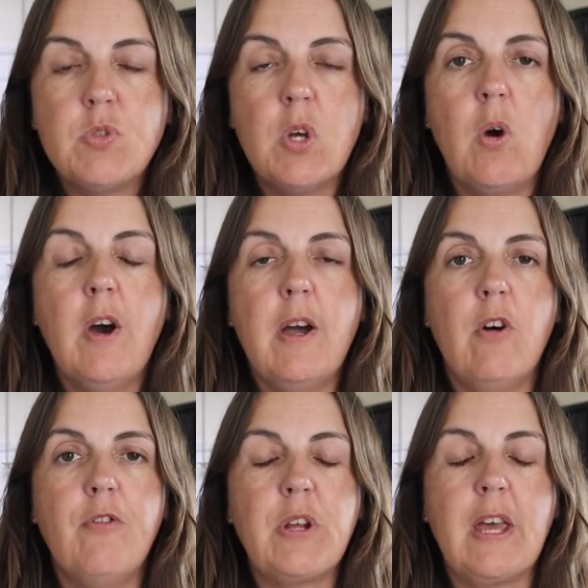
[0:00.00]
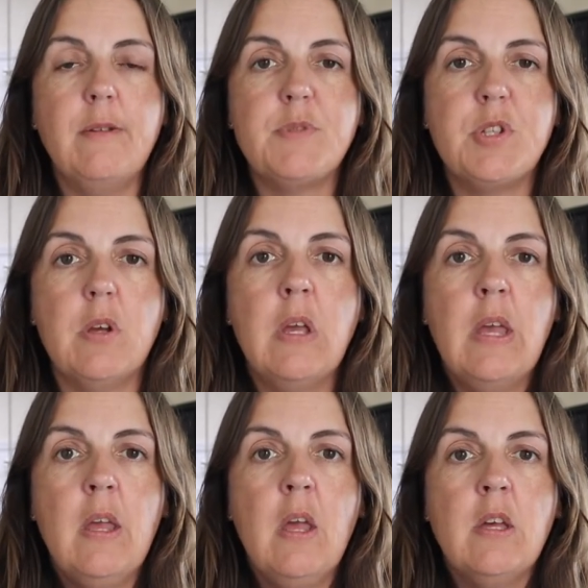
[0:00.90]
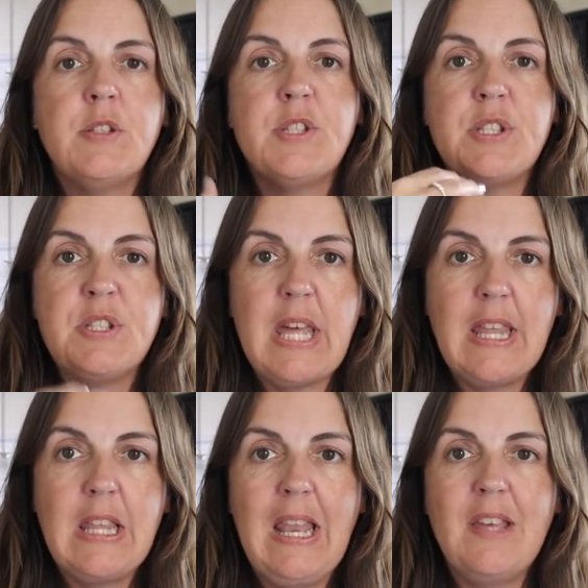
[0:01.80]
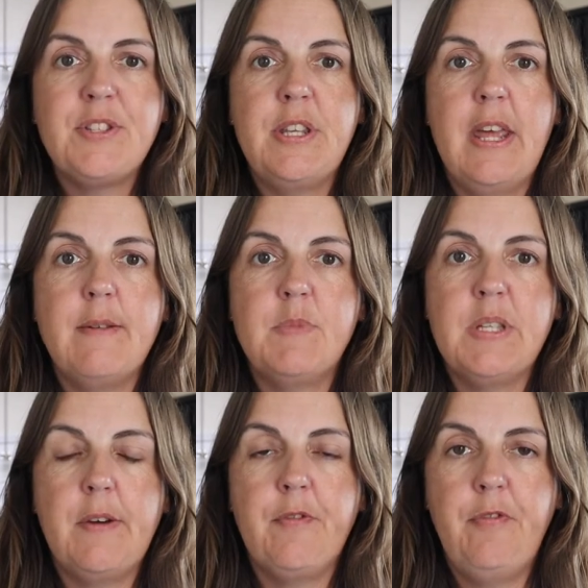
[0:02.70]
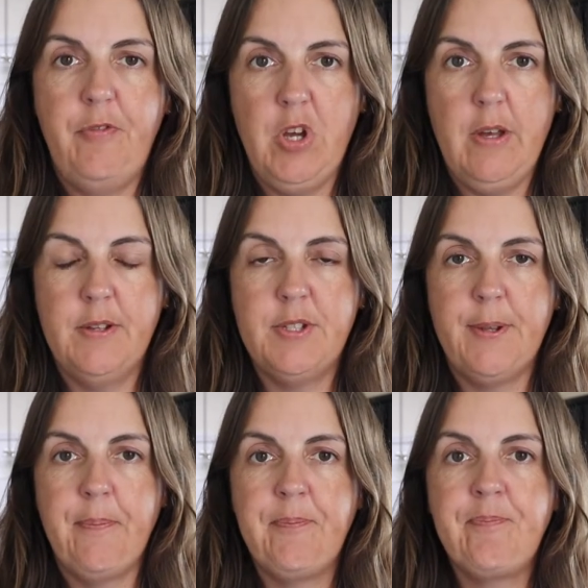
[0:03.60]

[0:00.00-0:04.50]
So I often get them to say the letter names out first.